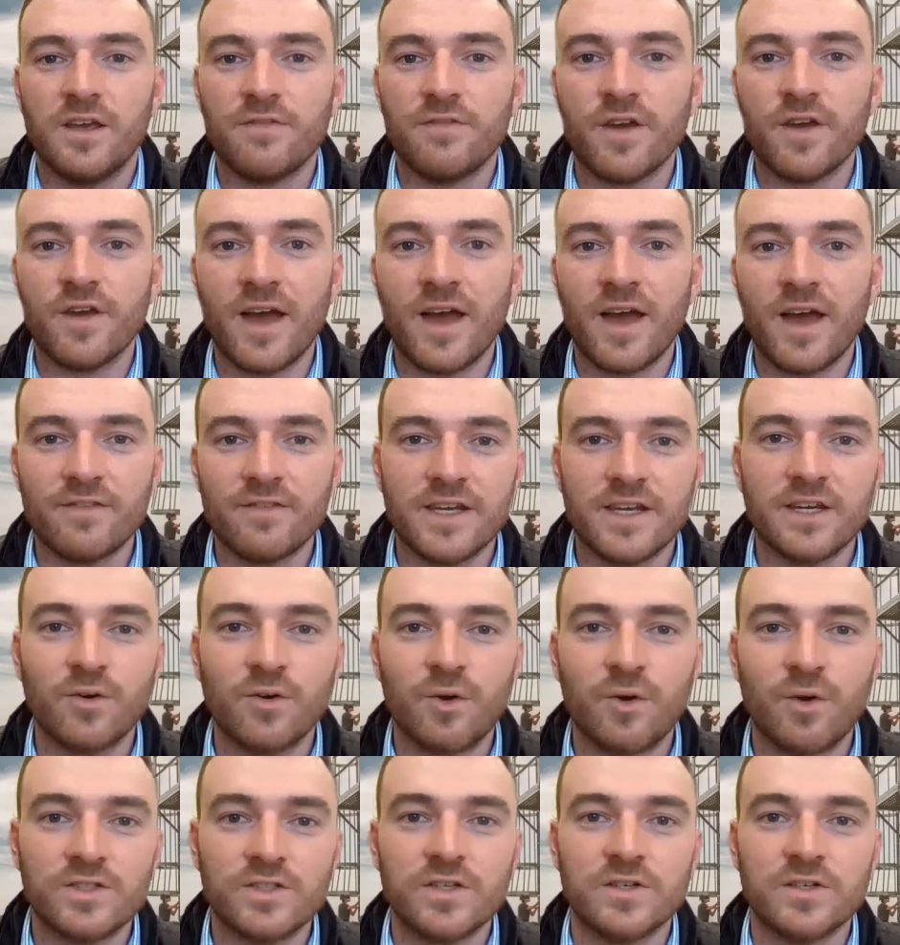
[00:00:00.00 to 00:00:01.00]
If you have any
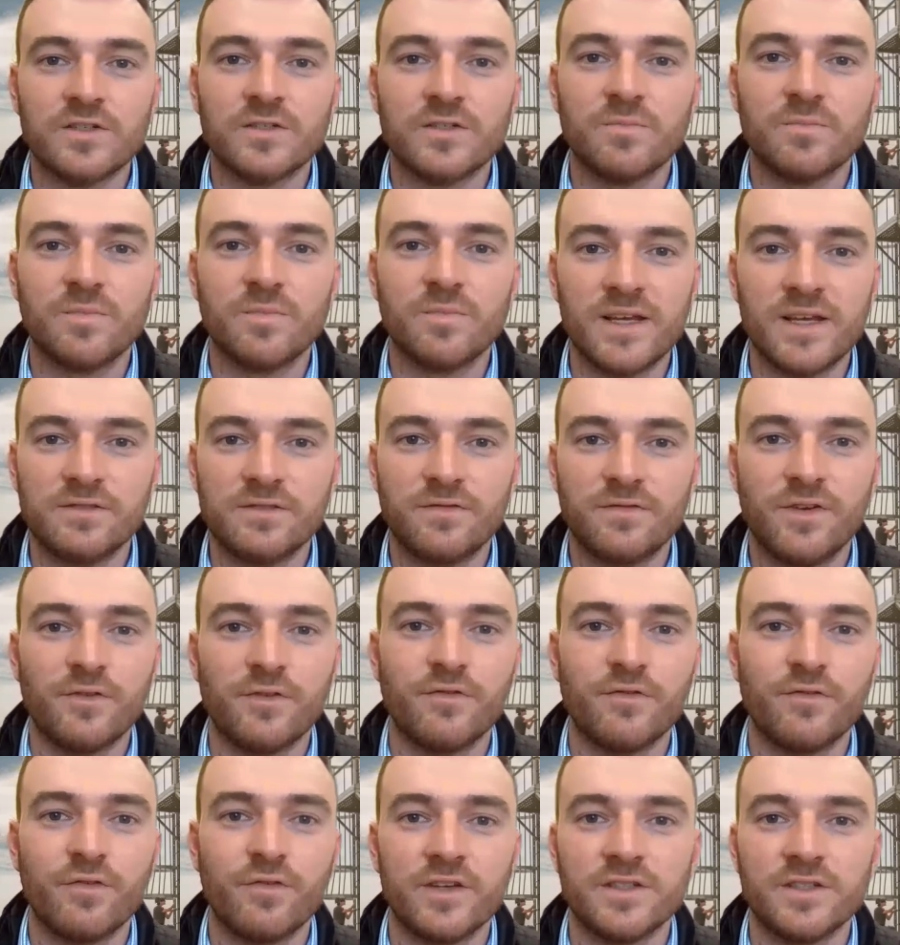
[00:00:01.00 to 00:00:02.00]
questions, please
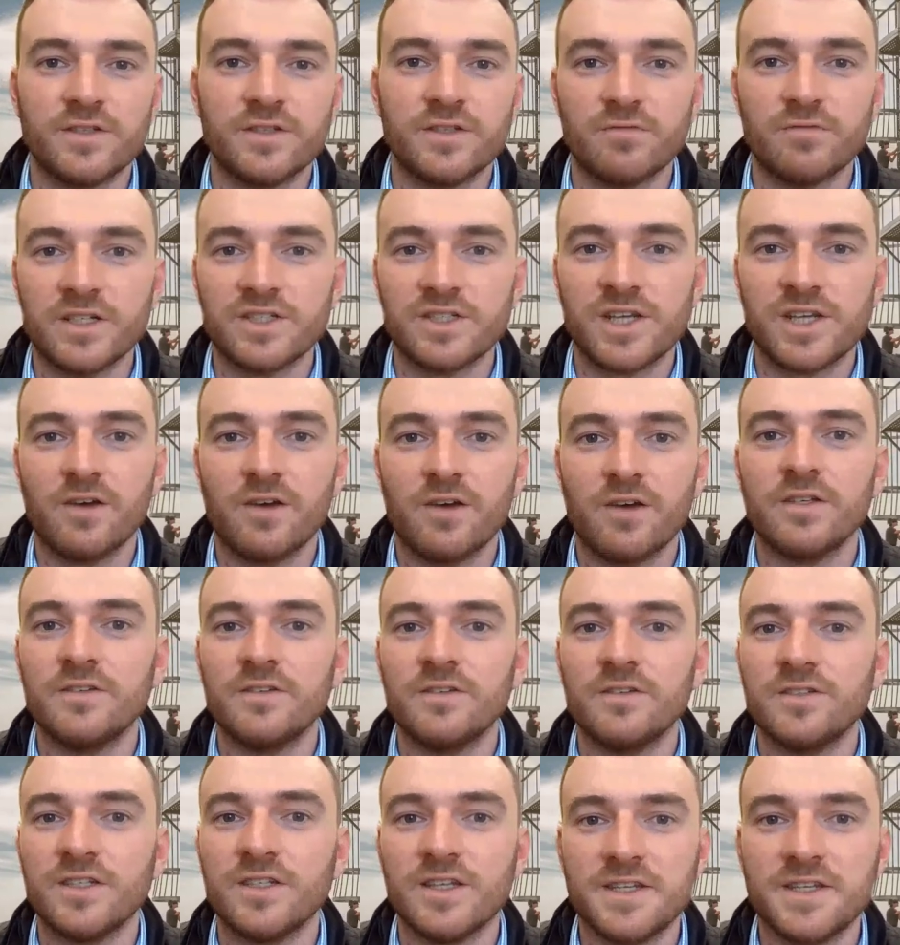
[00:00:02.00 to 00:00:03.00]
feel free to reach out
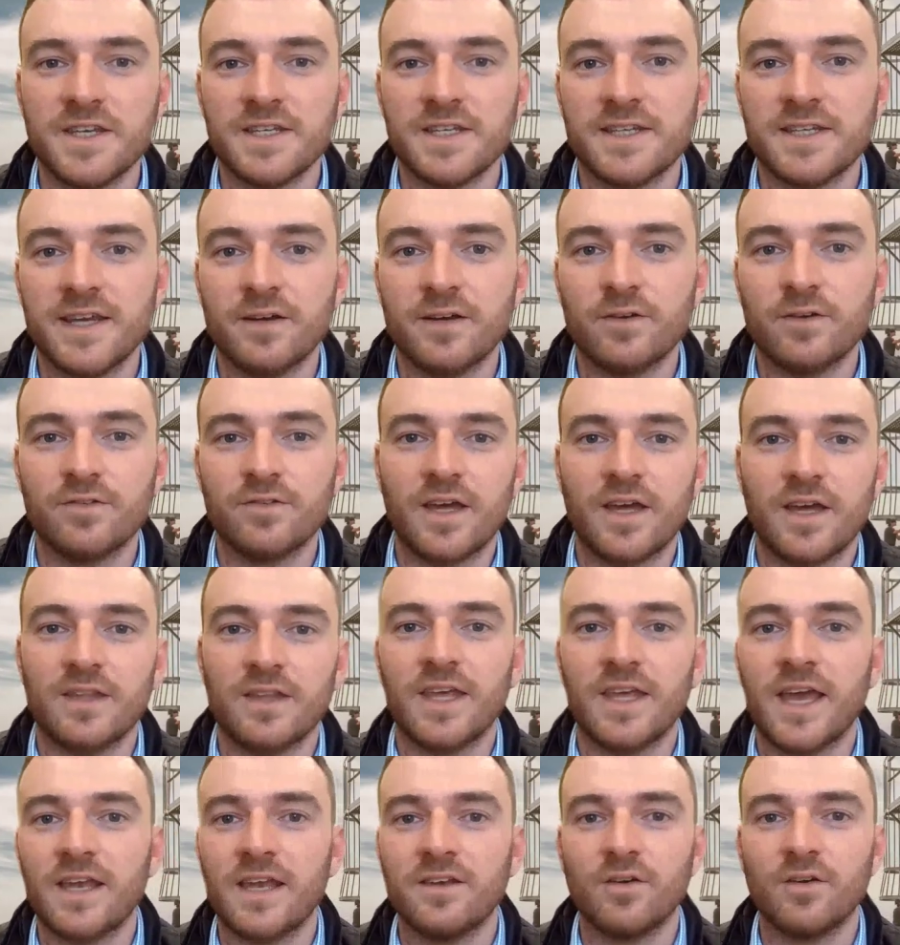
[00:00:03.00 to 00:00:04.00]
using the details
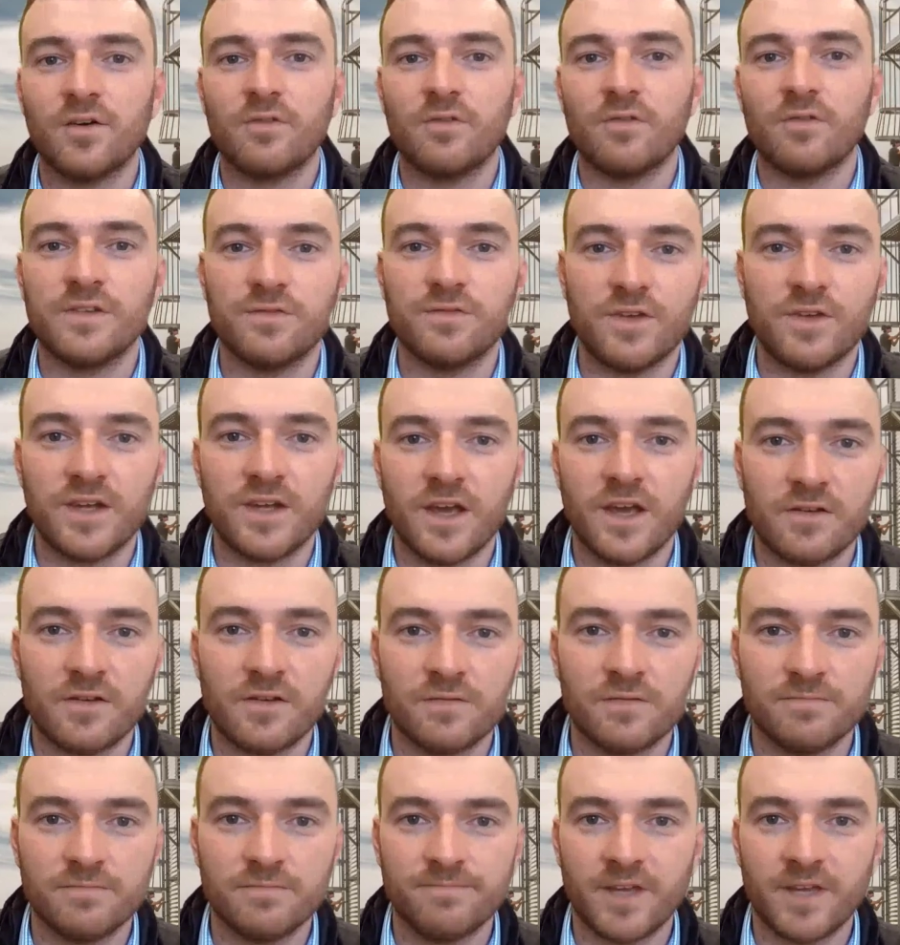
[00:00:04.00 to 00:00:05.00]
at the end of this
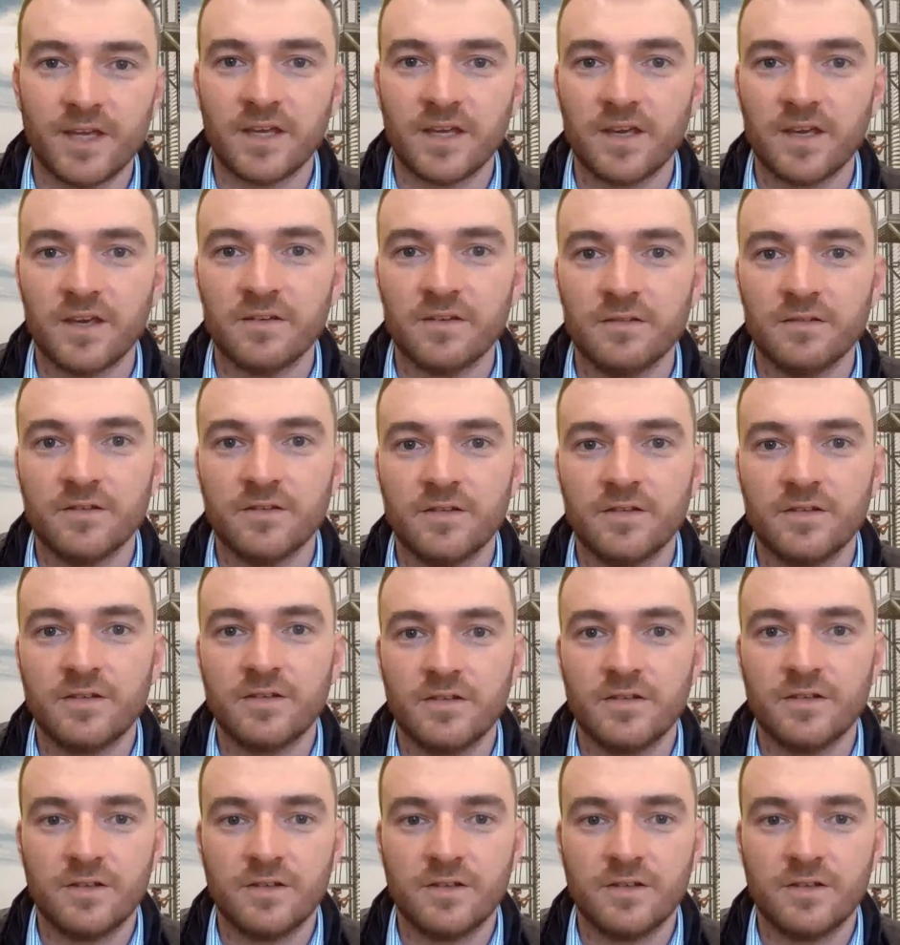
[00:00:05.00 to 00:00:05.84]
video. Thank you.